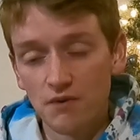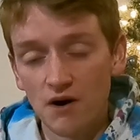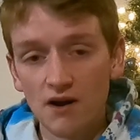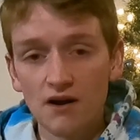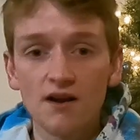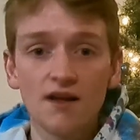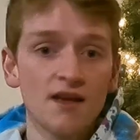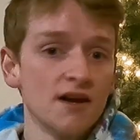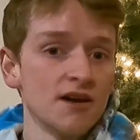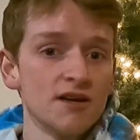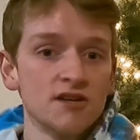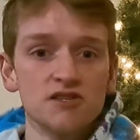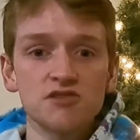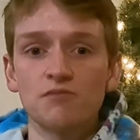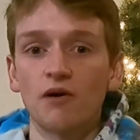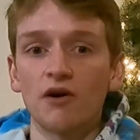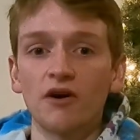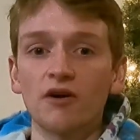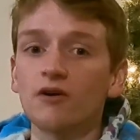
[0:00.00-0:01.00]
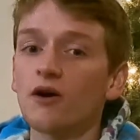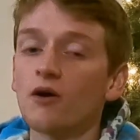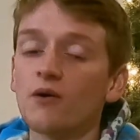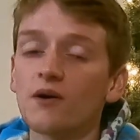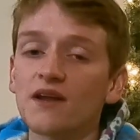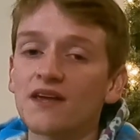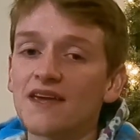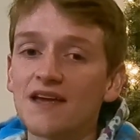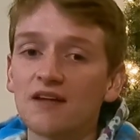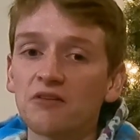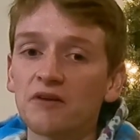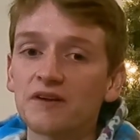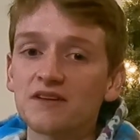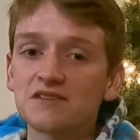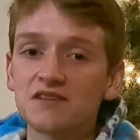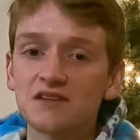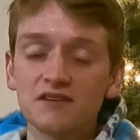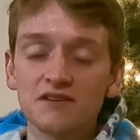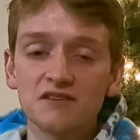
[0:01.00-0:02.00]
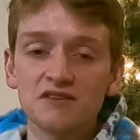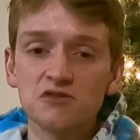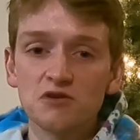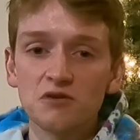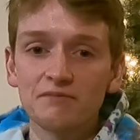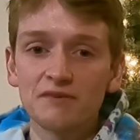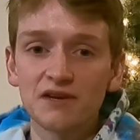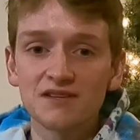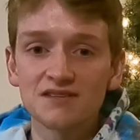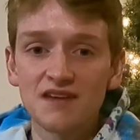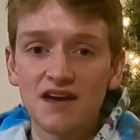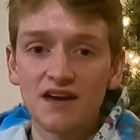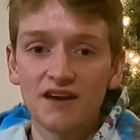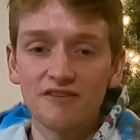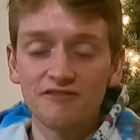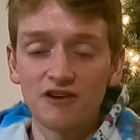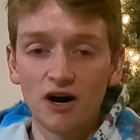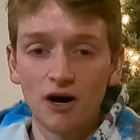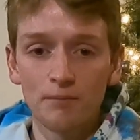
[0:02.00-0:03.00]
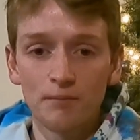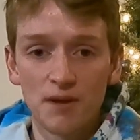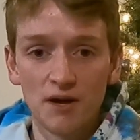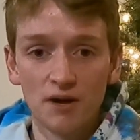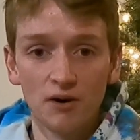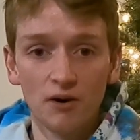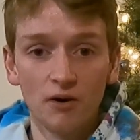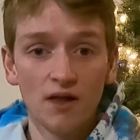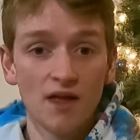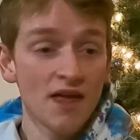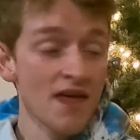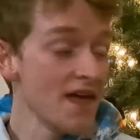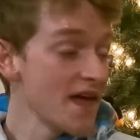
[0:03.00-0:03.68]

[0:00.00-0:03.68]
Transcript: but tomorrow going to Killington to do a big day of uphill.